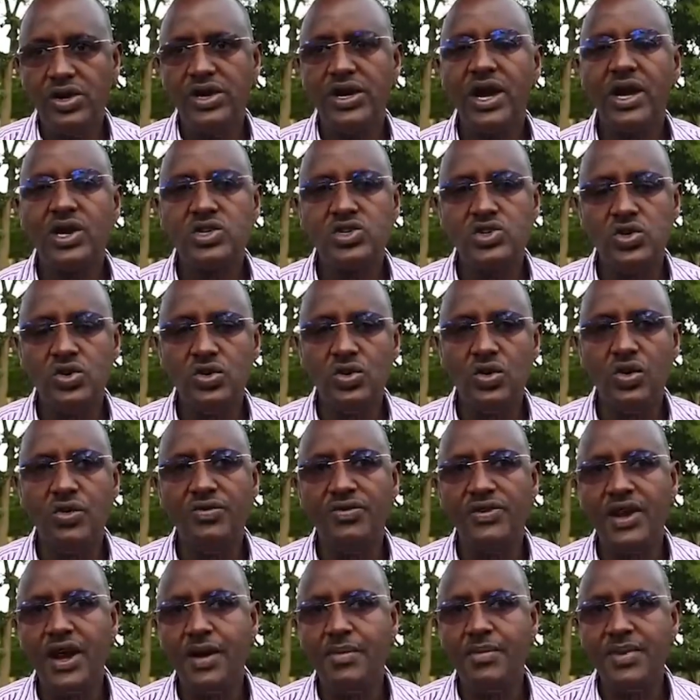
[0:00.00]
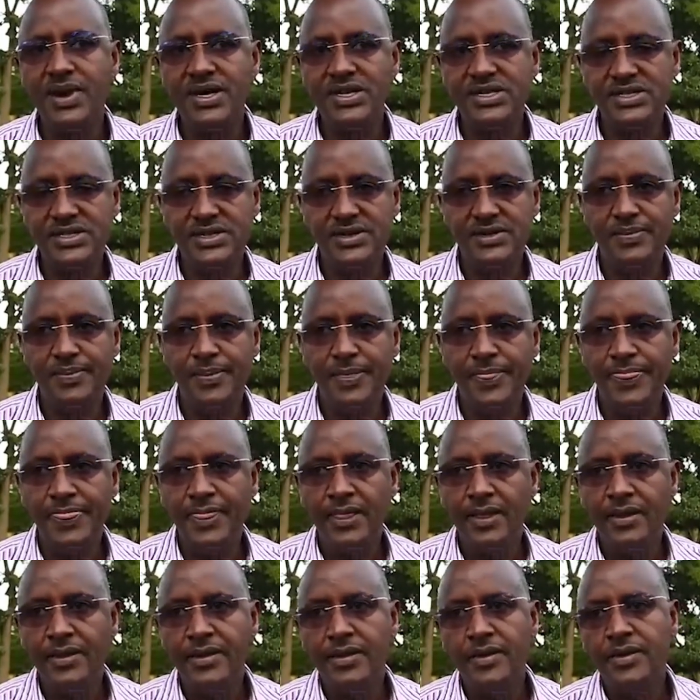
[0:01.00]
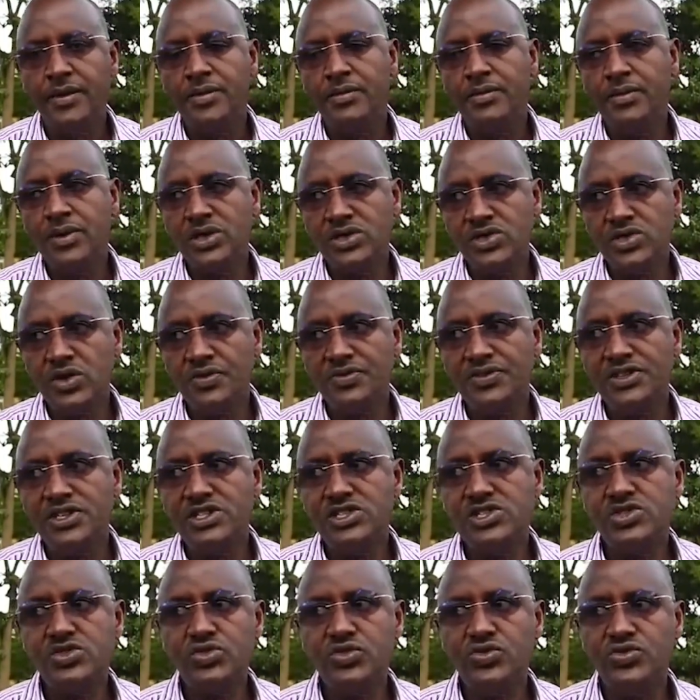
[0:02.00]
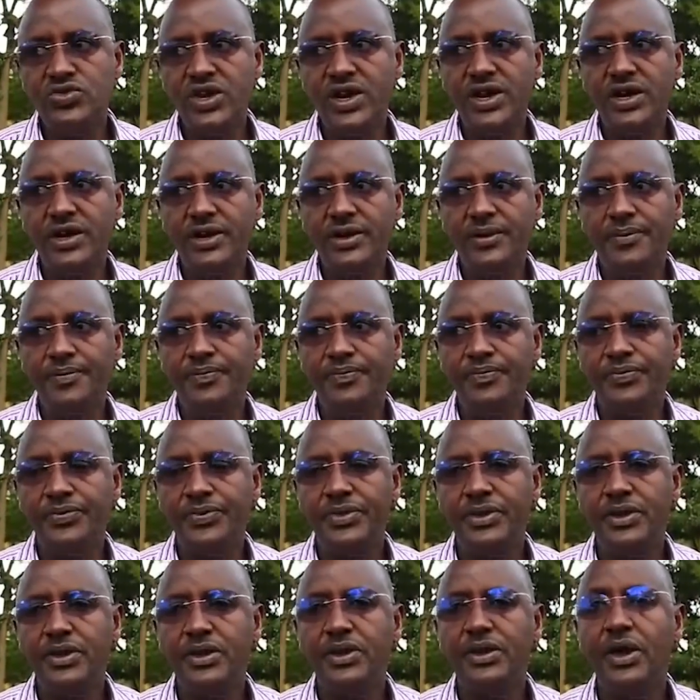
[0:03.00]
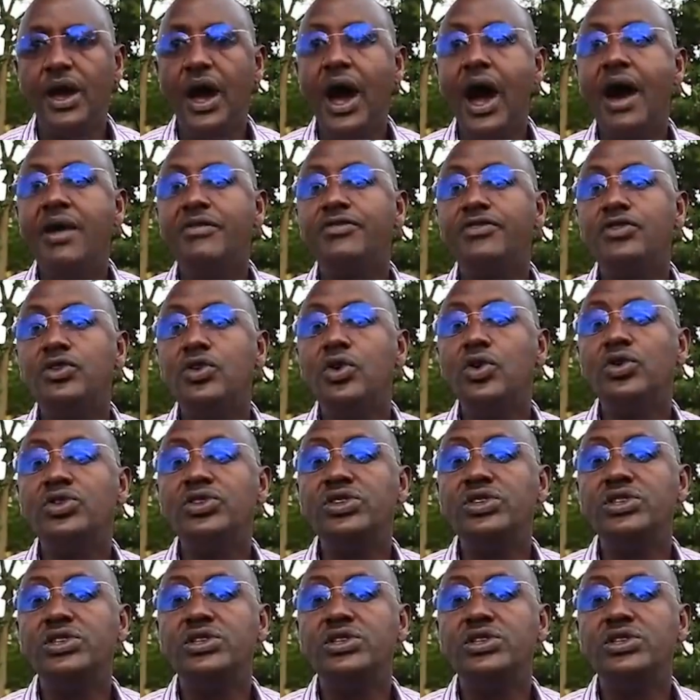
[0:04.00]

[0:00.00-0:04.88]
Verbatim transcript: reduction of numbers. Most of these children have not